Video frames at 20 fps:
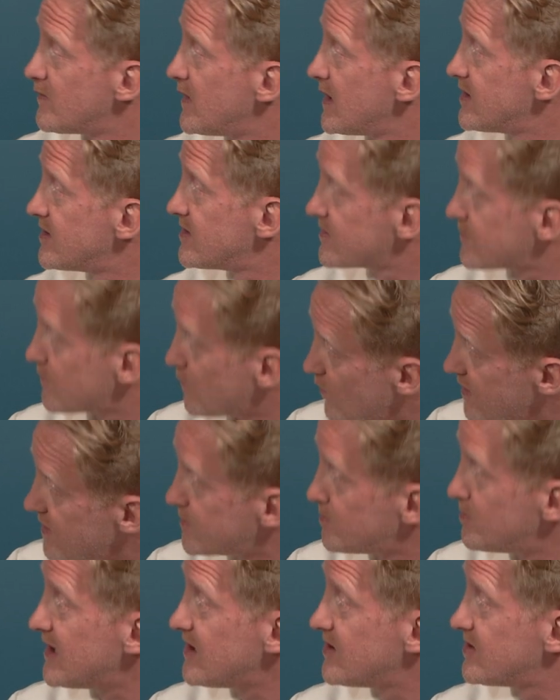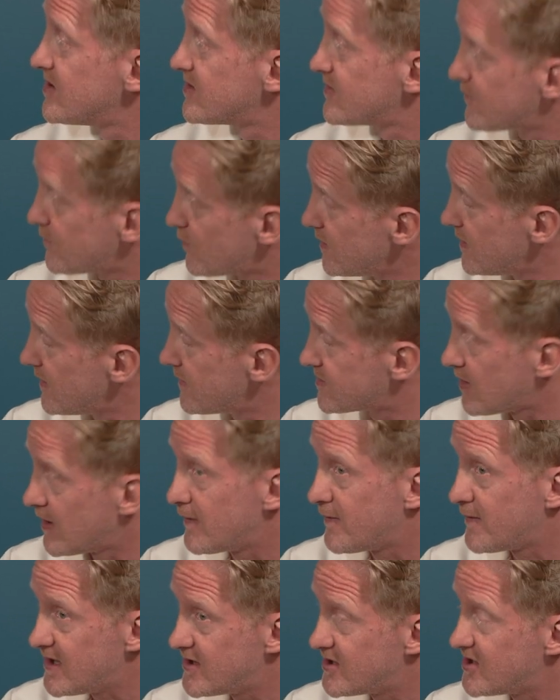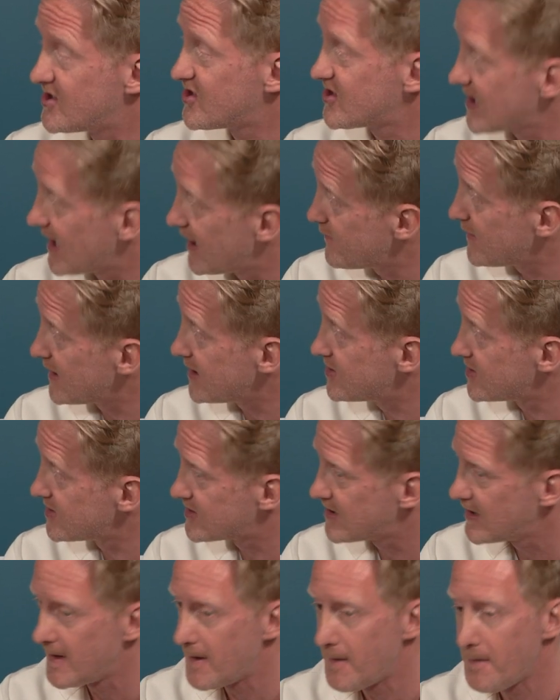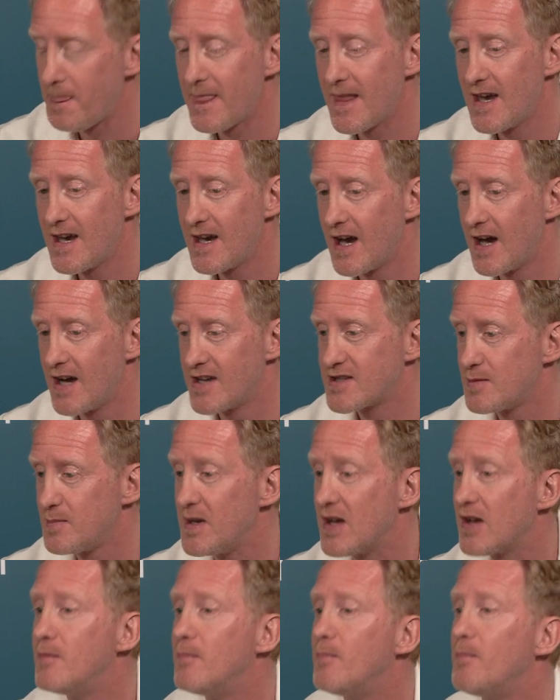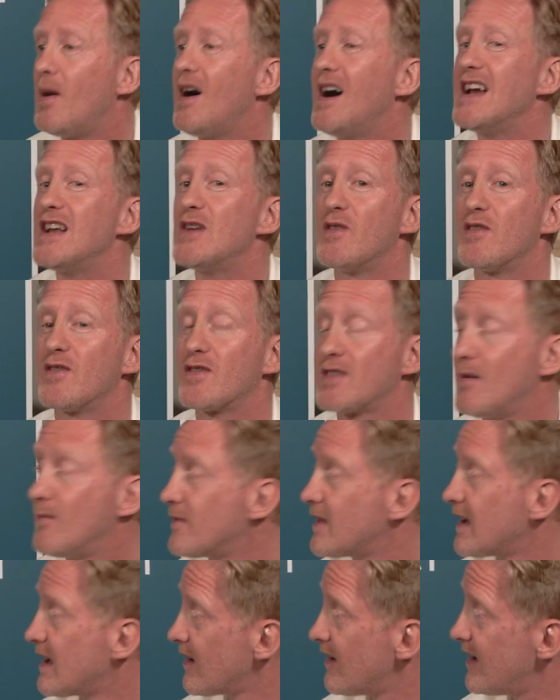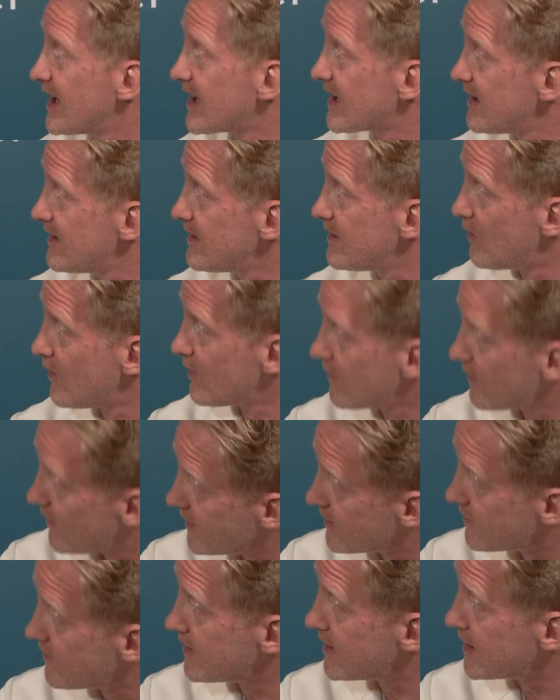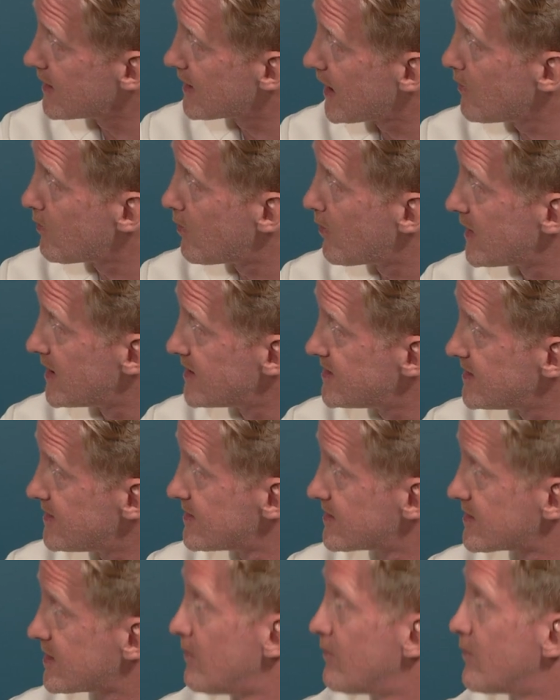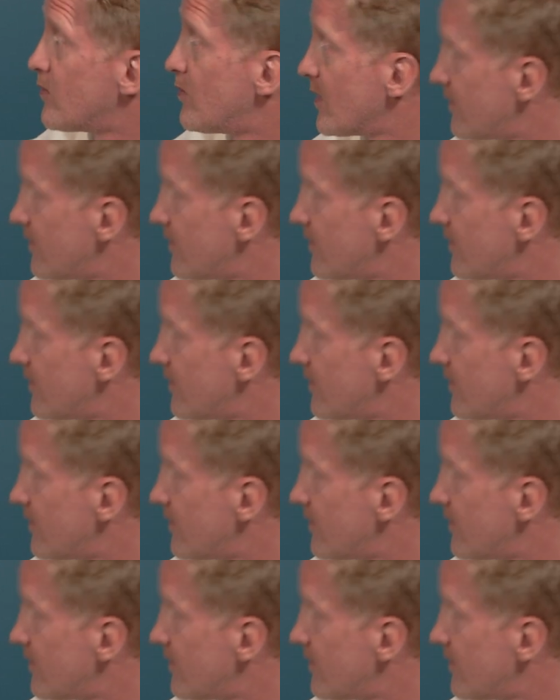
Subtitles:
features, voice features, chat features, to be combined with something like the online learning capability that's come from one